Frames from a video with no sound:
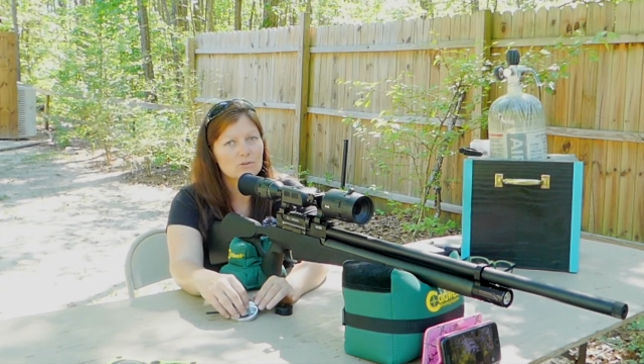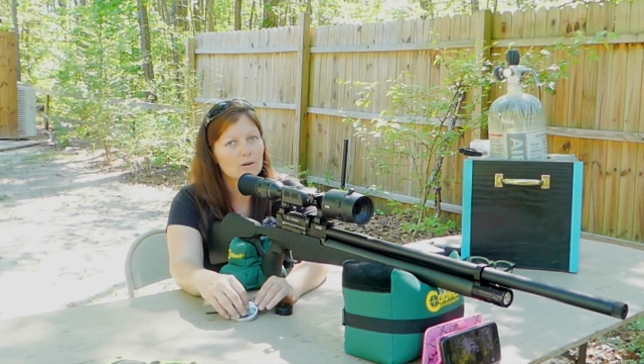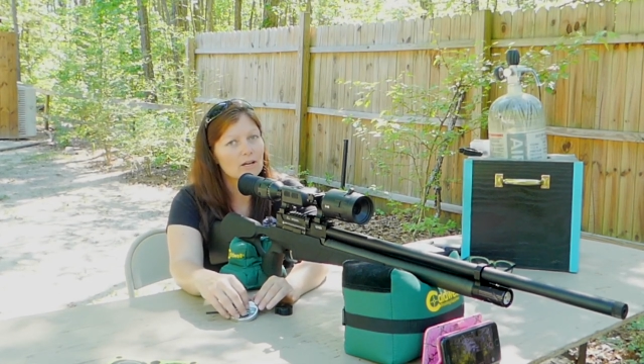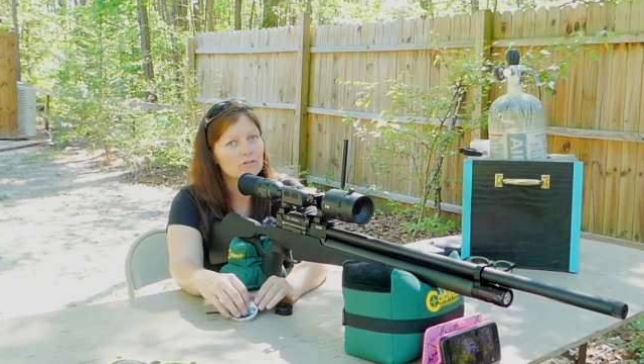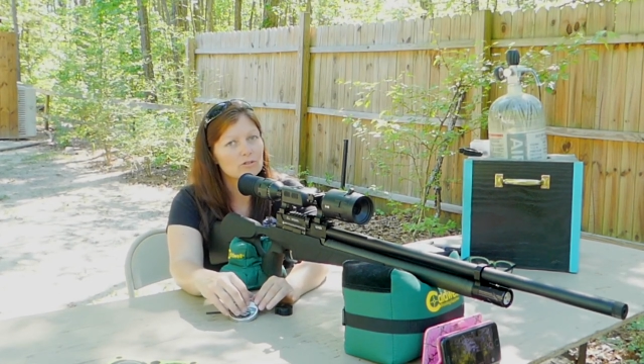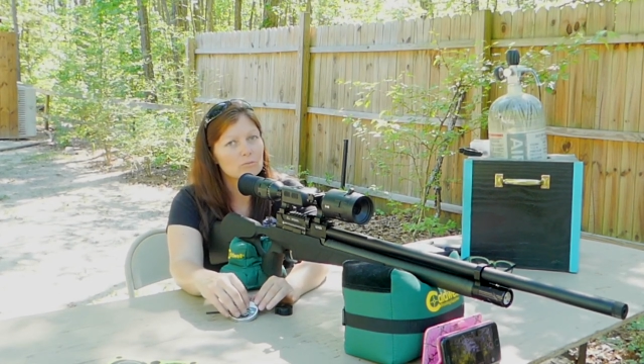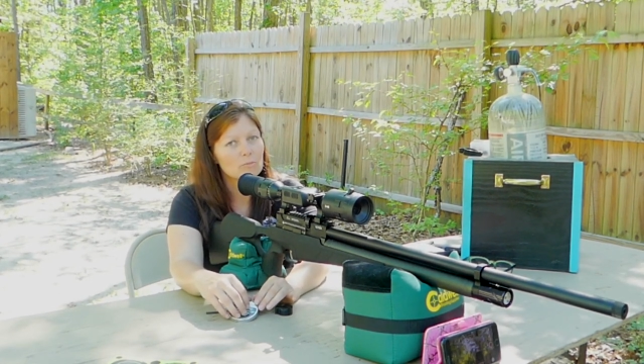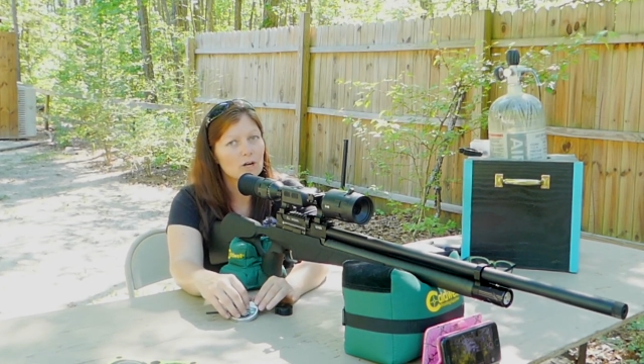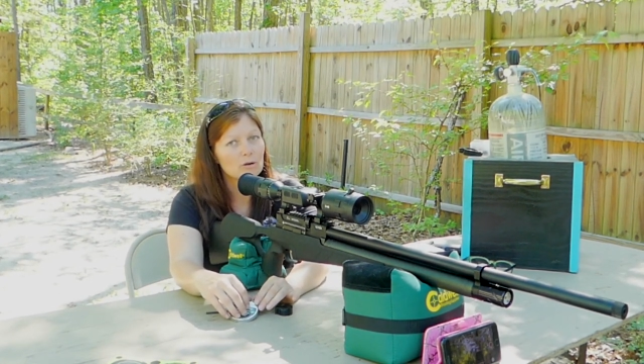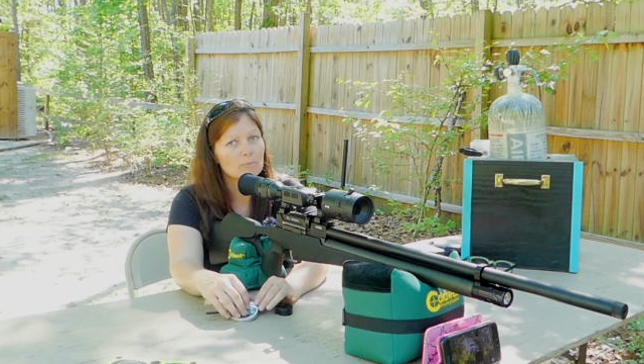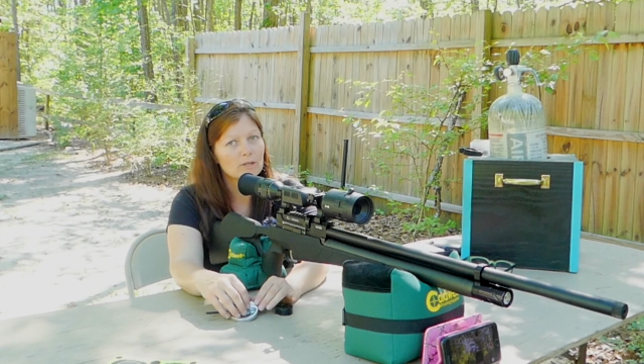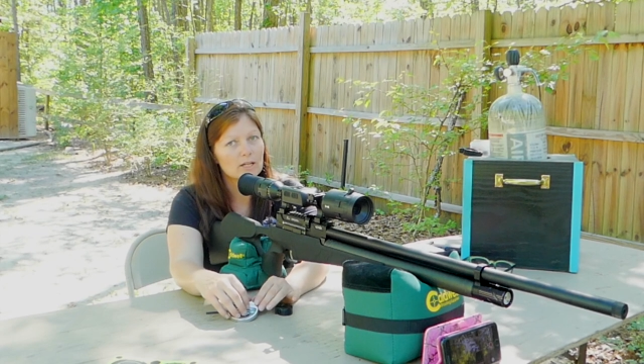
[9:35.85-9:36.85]
100
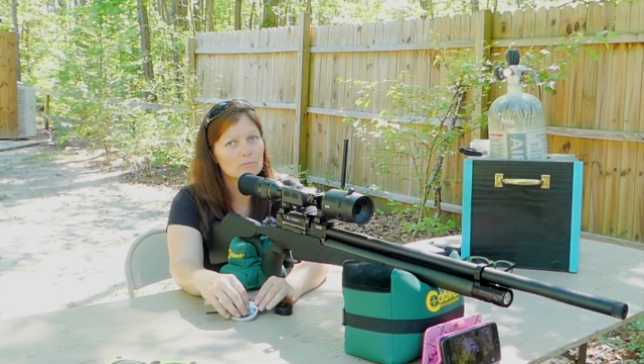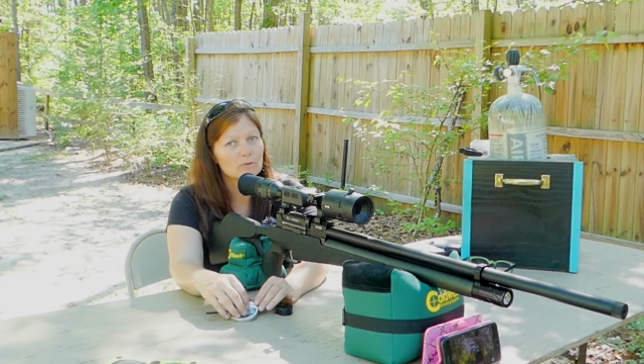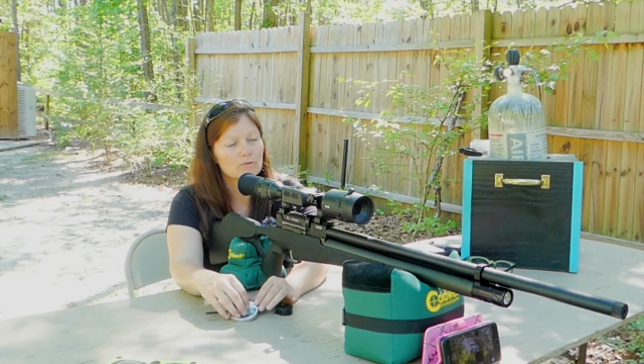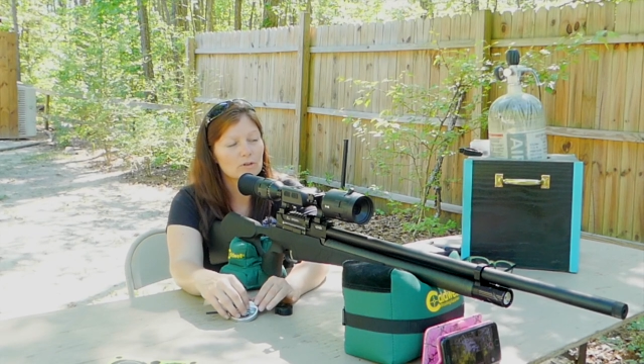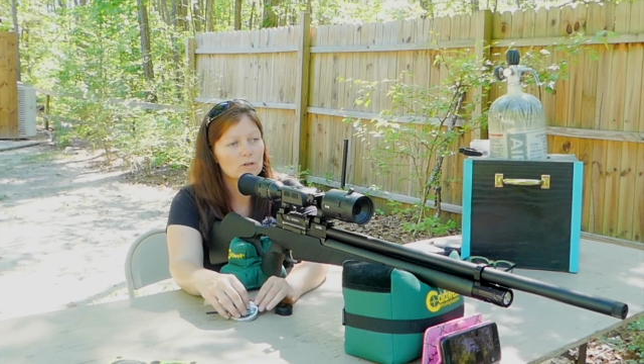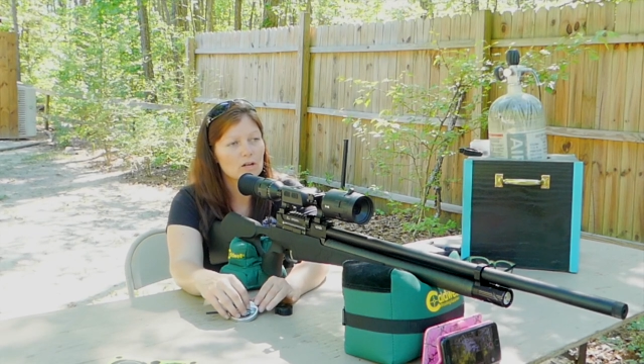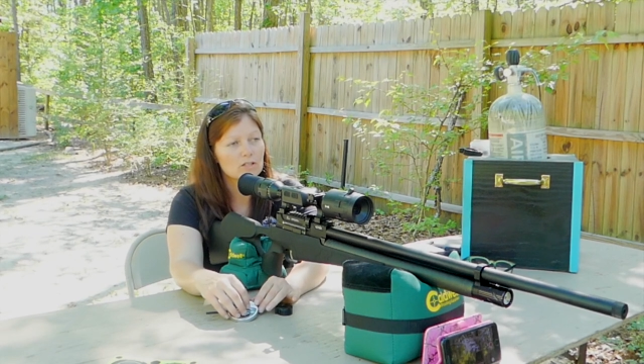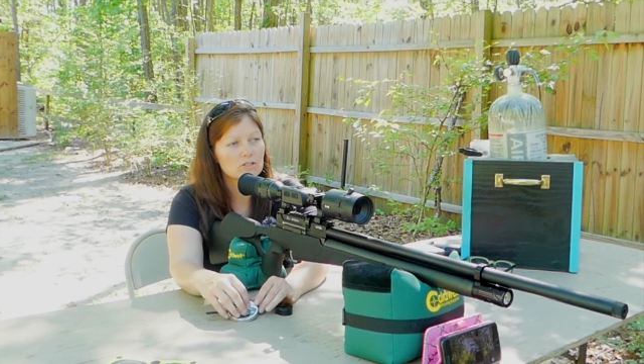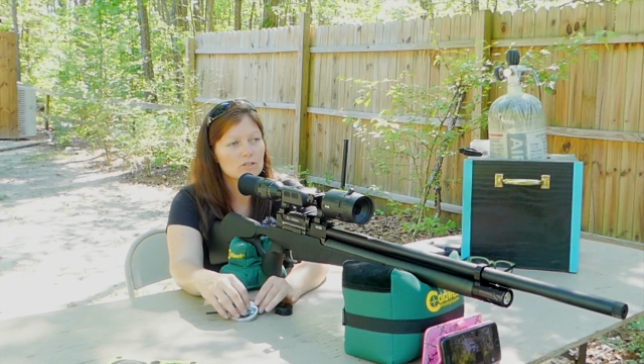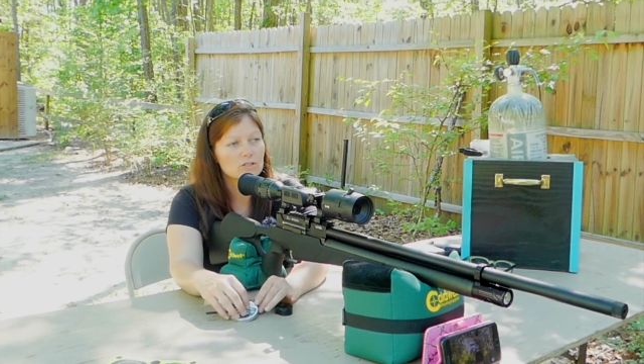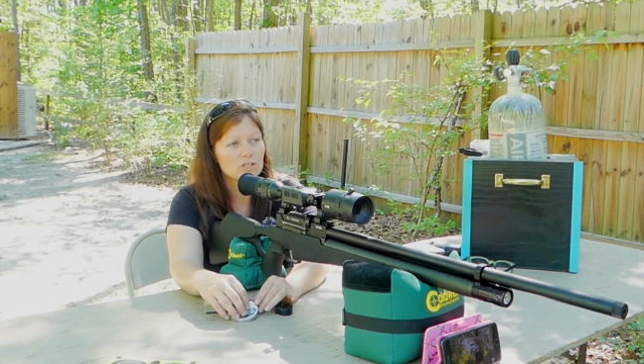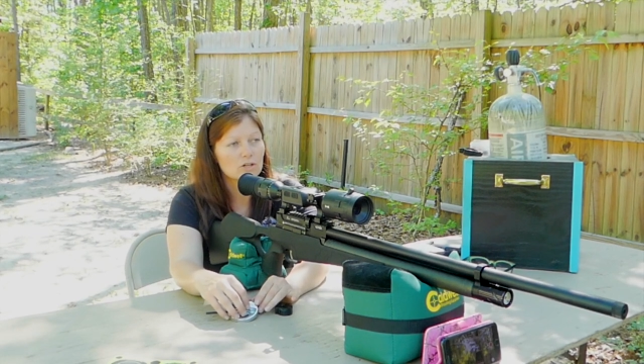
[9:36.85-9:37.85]
bar, but I'd prefer not
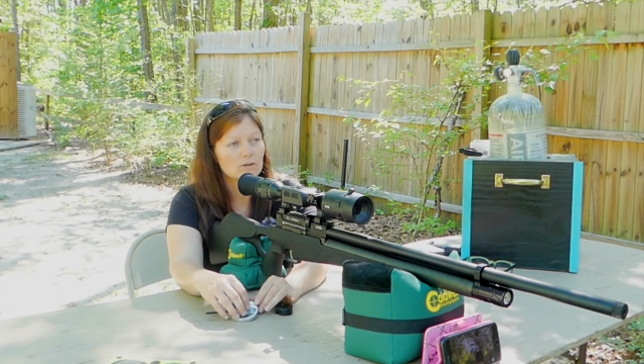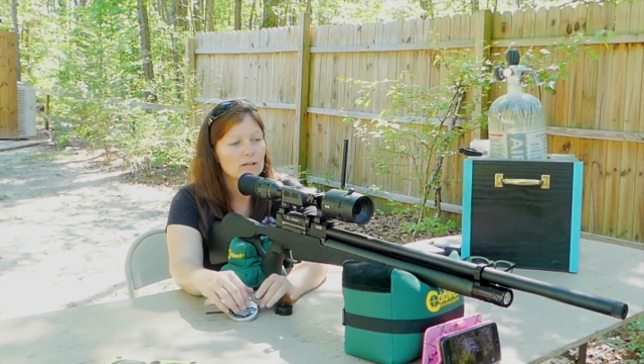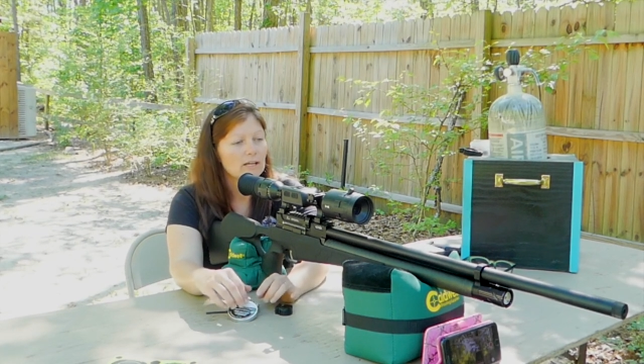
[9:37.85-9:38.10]
to, so